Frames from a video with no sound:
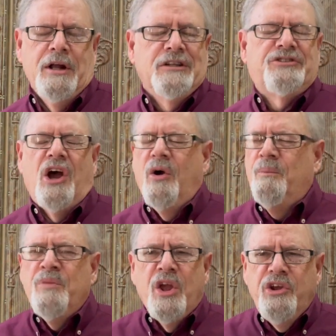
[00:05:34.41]

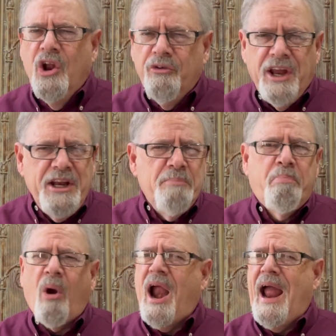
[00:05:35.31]
So you don't need to
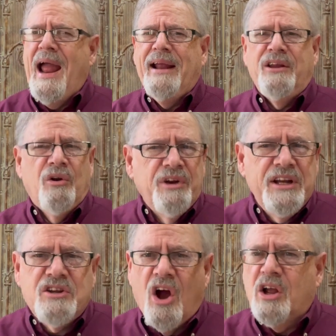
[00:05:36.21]
brag. You don't need
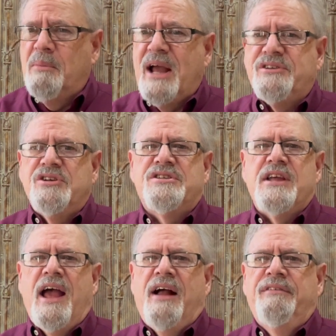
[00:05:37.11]
to talk about
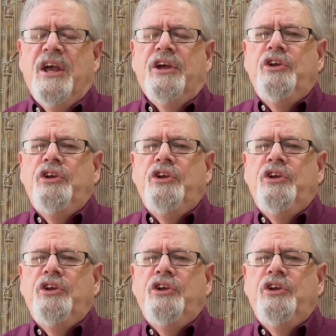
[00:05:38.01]
yourself.